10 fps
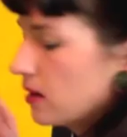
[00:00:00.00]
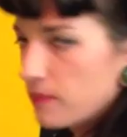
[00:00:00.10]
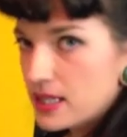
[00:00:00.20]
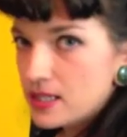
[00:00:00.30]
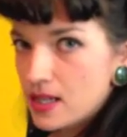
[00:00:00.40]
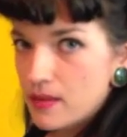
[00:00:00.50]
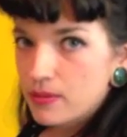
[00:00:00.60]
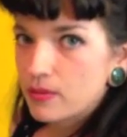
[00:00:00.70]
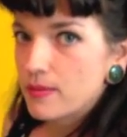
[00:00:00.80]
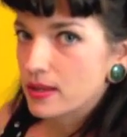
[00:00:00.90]
the bean dip,
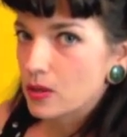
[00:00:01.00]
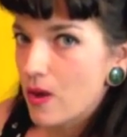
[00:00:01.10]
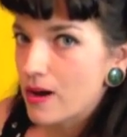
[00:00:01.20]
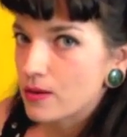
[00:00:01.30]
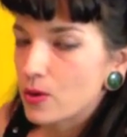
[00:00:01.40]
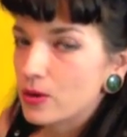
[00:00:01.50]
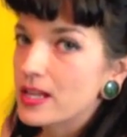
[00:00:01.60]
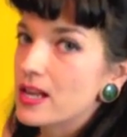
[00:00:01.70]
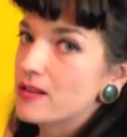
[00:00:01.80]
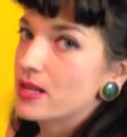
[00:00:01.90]
made the
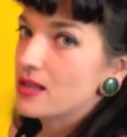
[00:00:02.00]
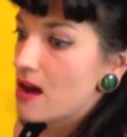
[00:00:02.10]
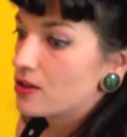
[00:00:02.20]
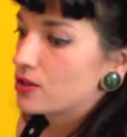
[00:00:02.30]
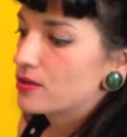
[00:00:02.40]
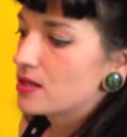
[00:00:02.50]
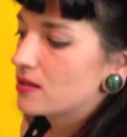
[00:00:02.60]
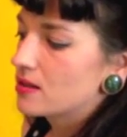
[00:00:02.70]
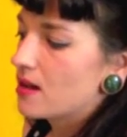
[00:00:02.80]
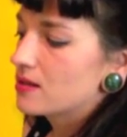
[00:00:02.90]
guacamole, and made the nacho
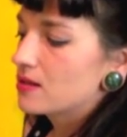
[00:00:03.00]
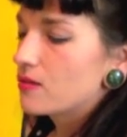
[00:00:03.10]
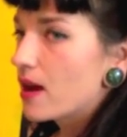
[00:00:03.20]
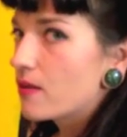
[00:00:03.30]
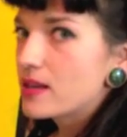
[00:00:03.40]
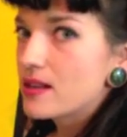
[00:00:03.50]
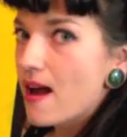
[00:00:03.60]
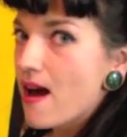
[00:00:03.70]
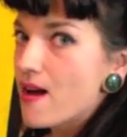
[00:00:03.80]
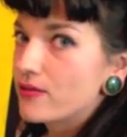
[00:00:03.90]
cheese sauce. So now we can
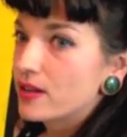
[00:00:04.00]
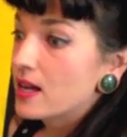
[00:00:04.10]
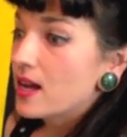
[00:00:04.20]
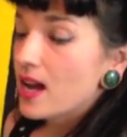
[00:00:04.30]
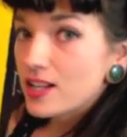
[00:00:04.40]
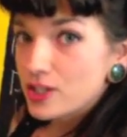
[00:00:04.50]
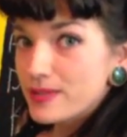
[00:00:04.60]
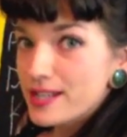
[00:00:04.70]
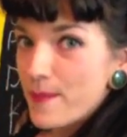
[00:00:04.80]
have a chip and